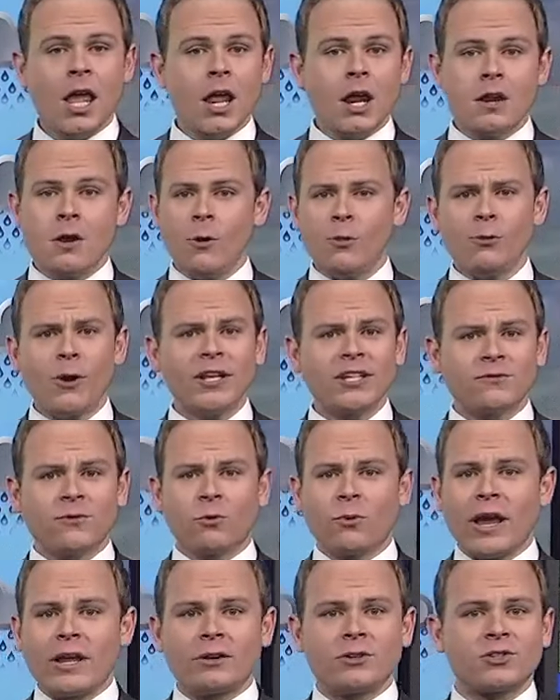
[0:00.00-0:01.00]
No threats for
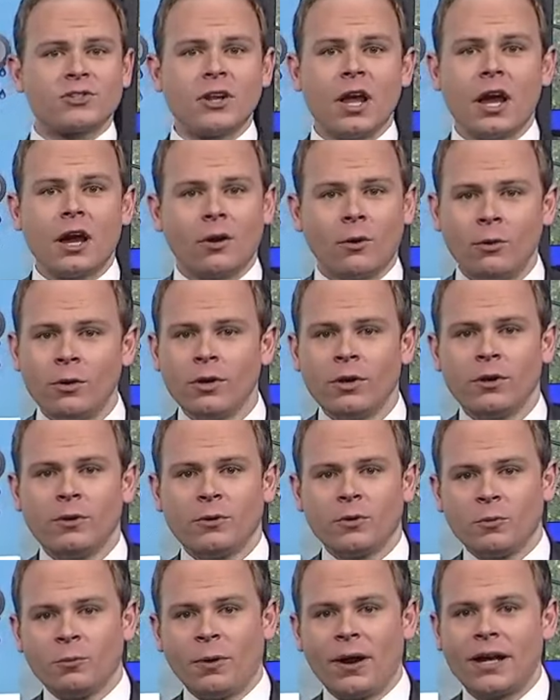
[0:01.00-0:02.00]
rain or snow,
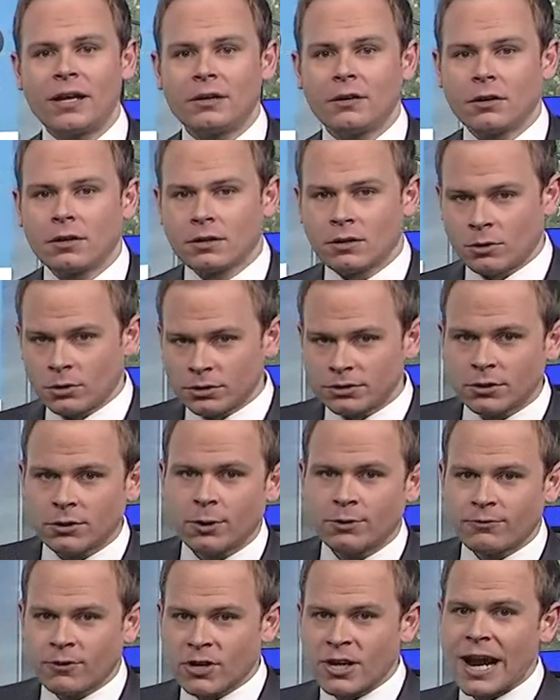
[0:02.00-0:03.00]
but colder
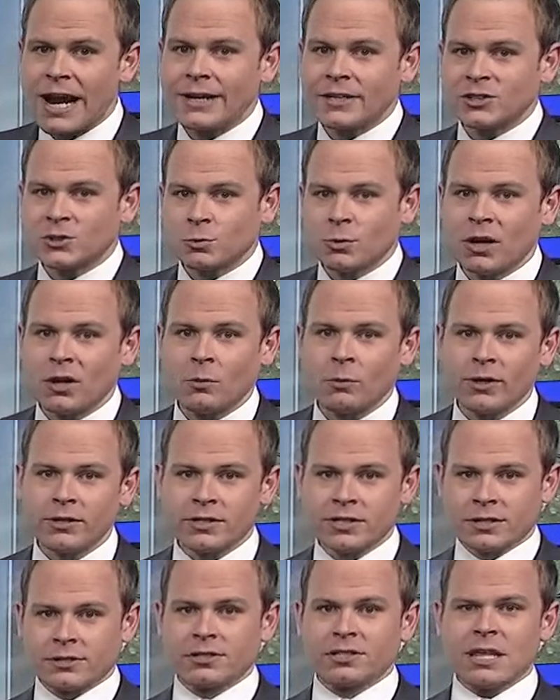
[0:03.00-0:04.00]
overnight as well. Wind
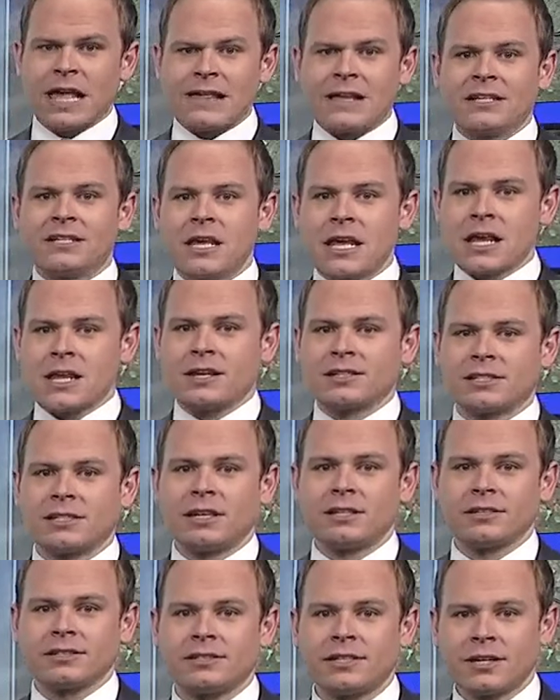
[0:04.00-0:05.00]
chills likely taking us into
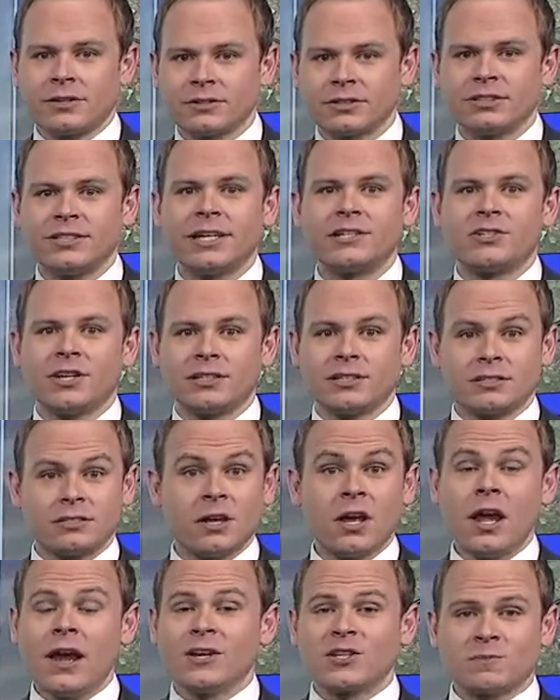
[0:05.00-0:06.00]
the single digits,
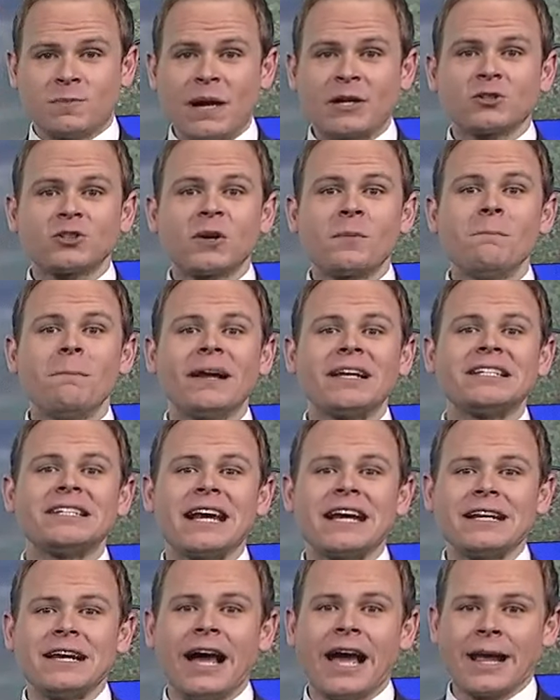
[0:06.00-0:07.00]
especially Monday
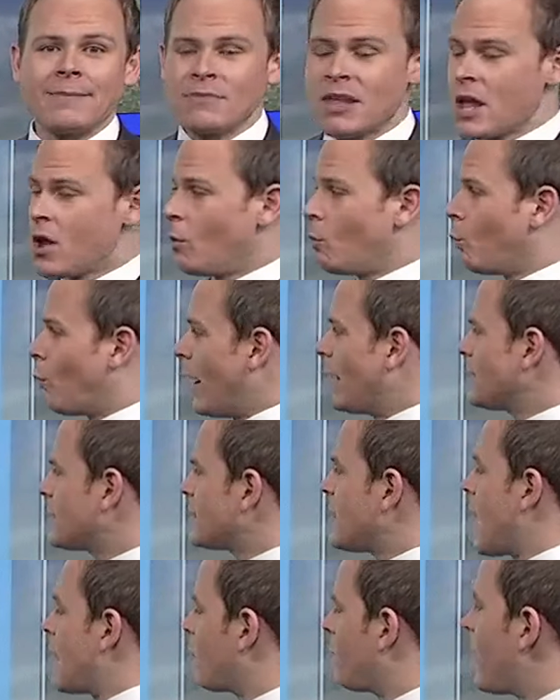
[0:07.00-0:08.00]
night.
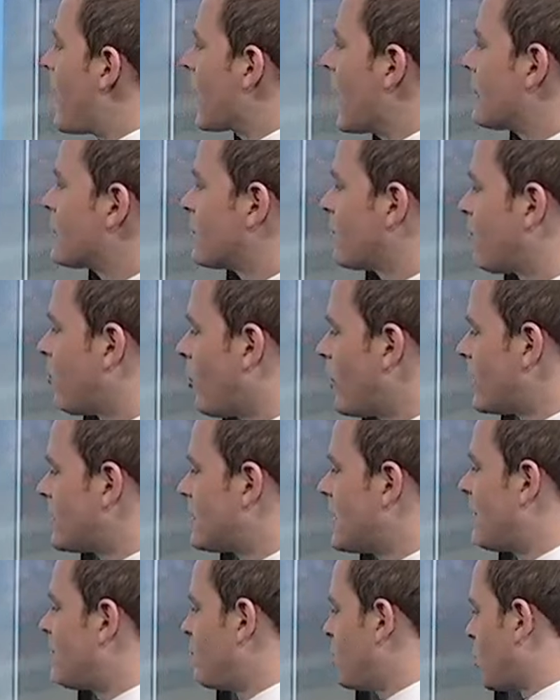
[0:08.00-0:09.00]
Wednesday, we're back up to
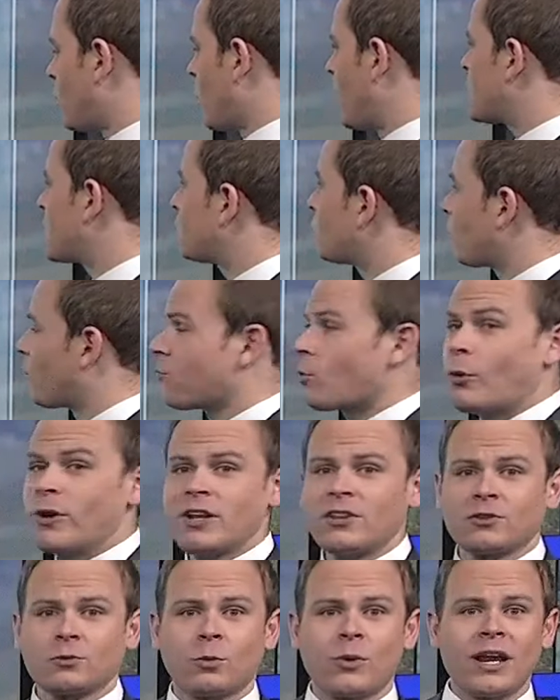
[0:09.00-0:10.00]
47 degrees, and we're
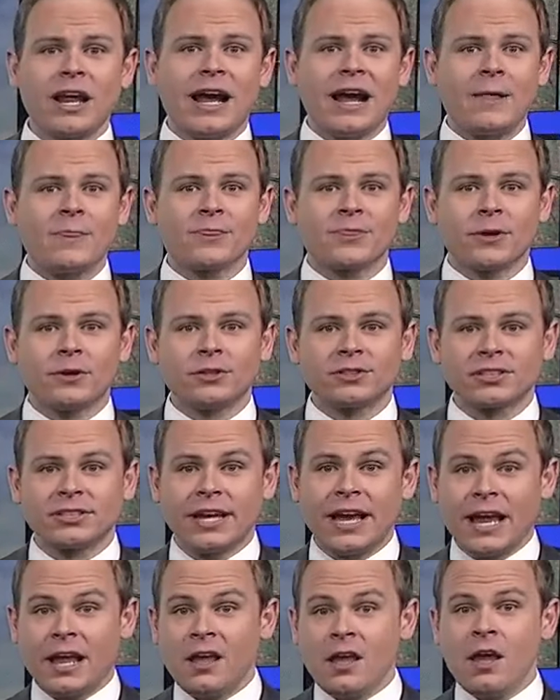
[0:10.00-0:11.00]
43 on
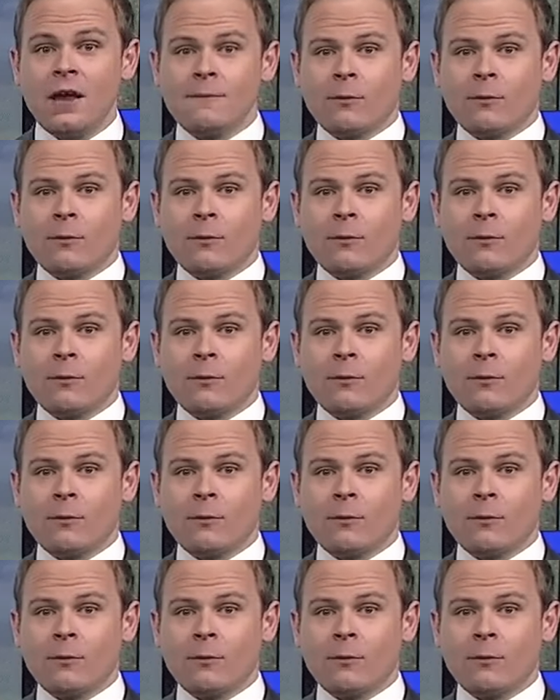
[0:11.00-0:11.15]
Thursday.